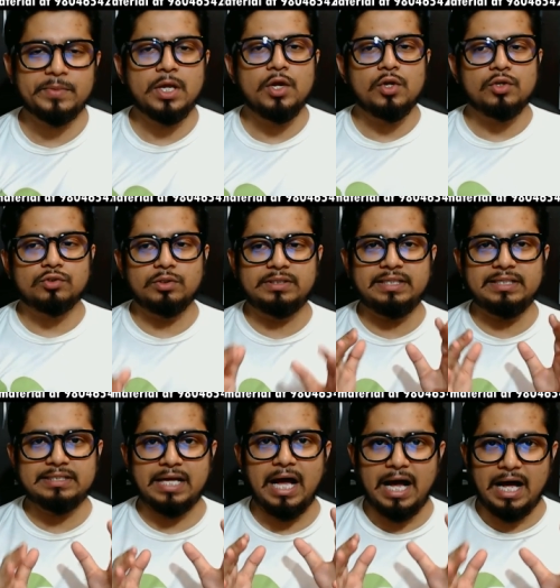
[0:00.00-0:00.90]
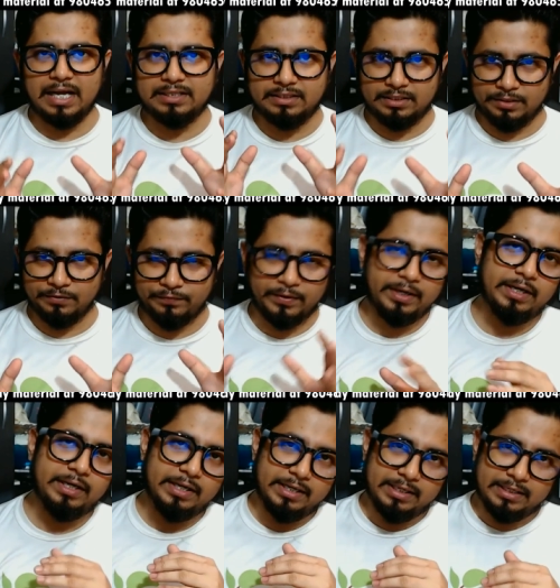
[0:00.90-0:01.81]
So these are the different
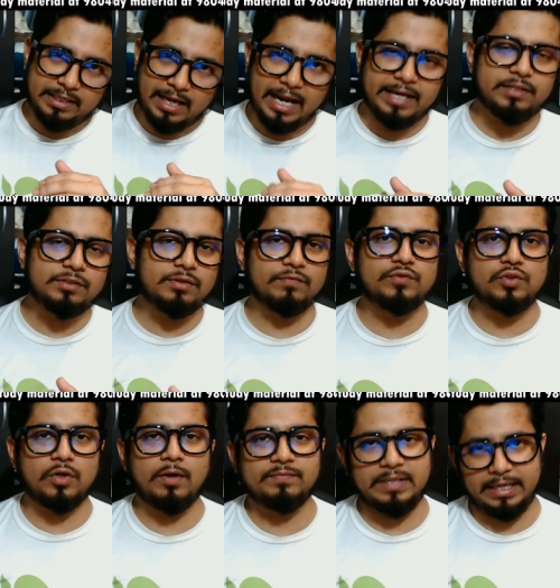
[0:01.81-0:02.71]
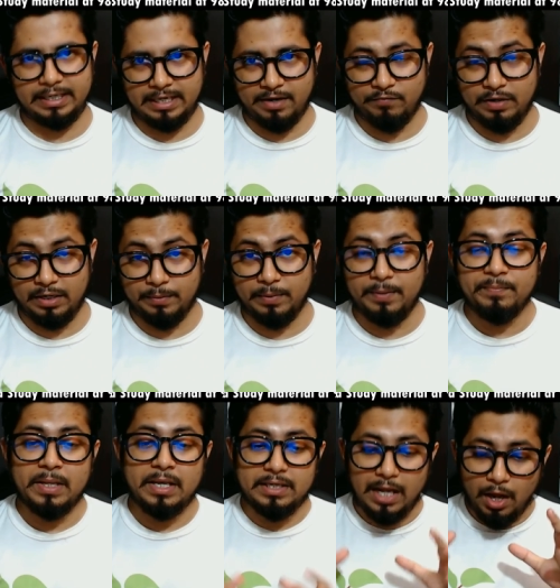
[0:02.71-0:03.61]
kinds of job that are available.
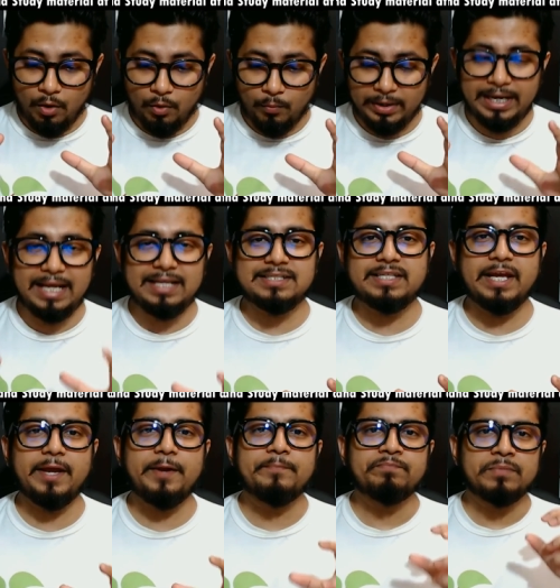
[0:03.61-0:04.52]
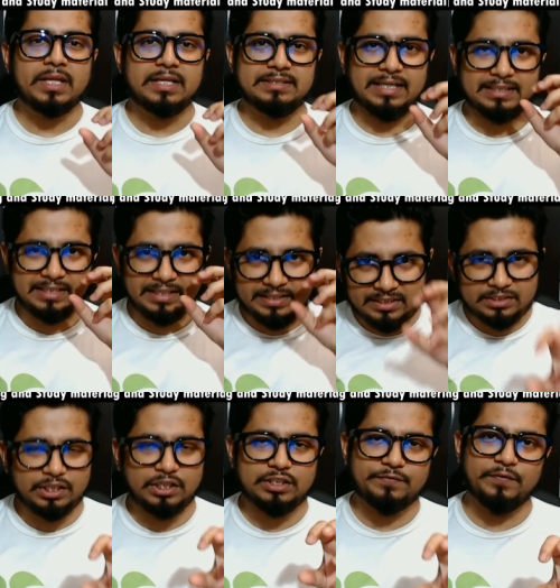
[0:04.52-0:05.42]
Now, when I say that the
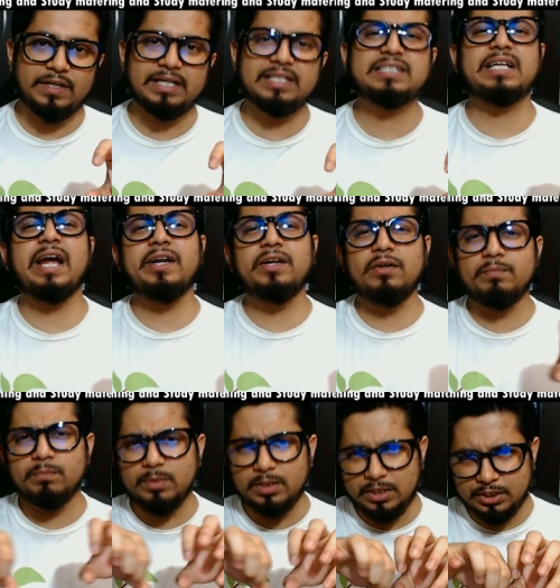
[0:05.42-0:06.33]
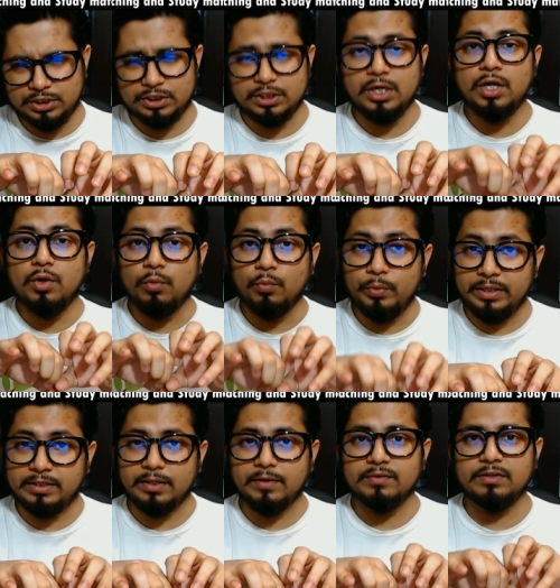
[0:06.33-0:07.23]
research field is kind of merged
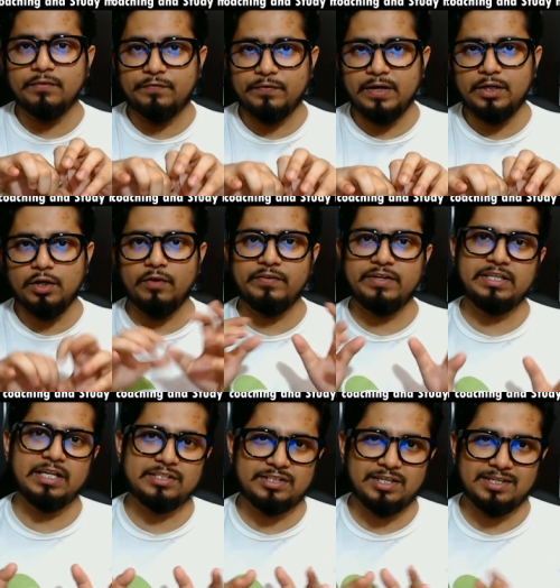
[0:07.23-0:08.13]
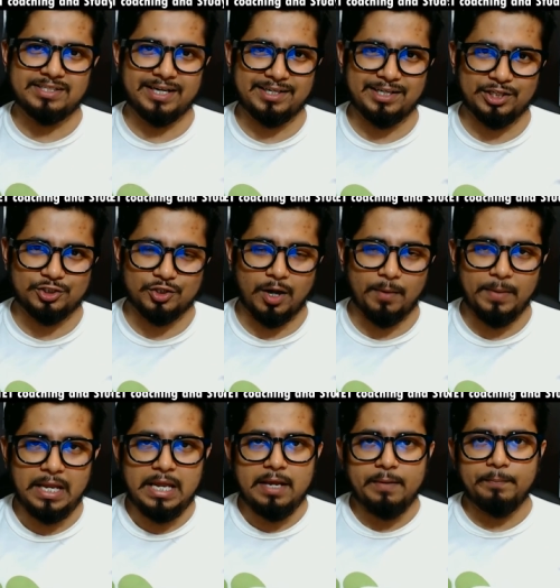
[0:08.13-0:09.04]
with the field of industrial sector job,
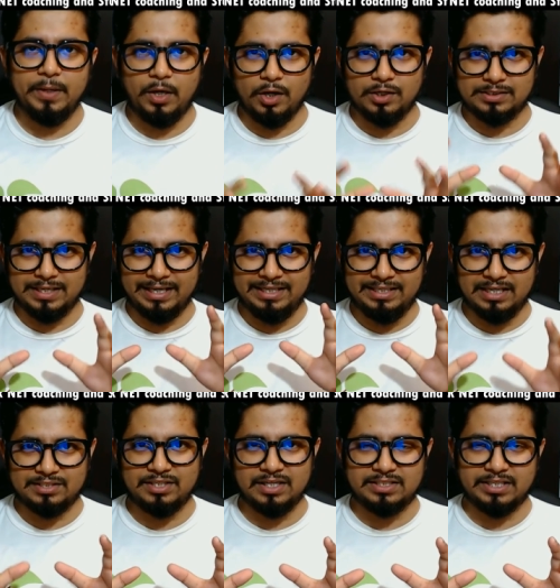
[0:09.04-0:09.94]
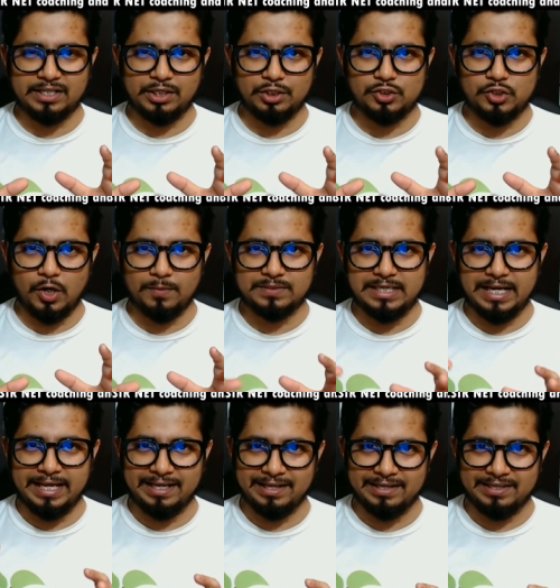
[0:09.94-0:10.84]
because industrial sector jobs
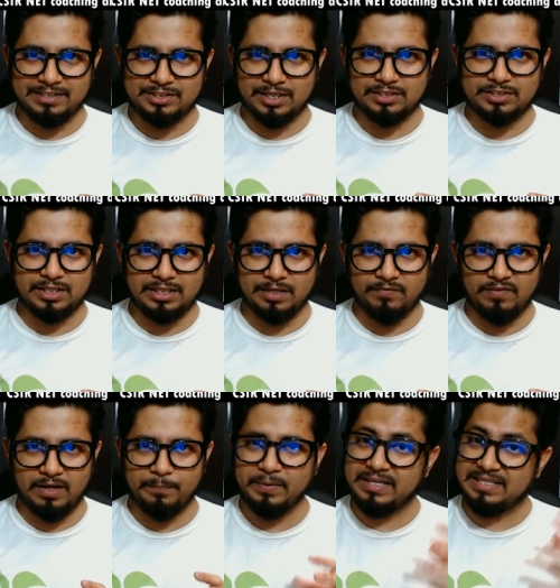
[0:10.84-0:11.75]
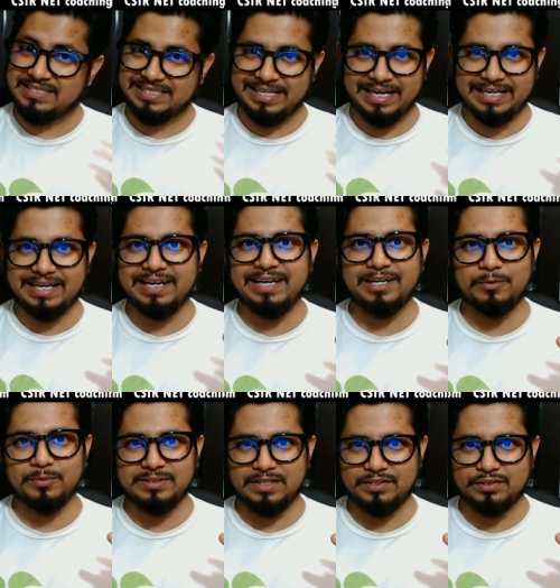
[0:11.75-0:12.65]
like research and development is directly linked to
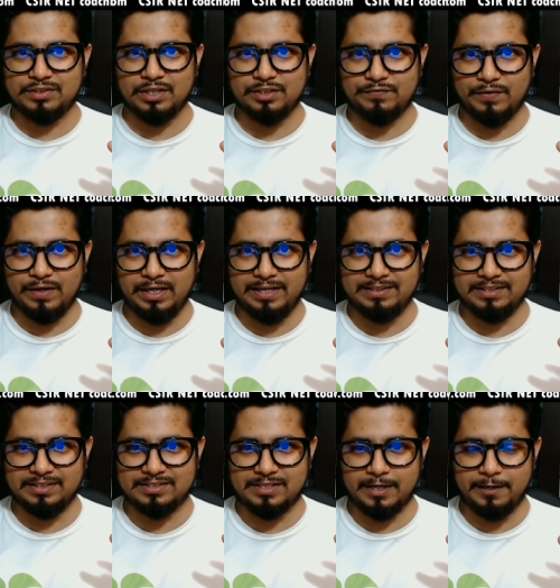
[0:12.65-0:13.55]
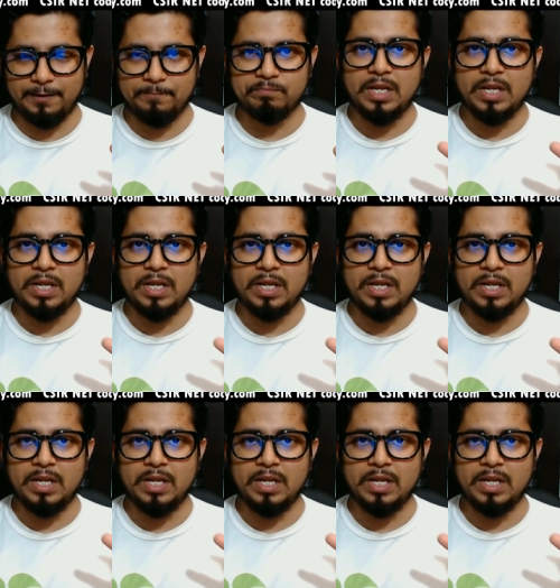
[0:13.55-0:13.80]
the research field in this study,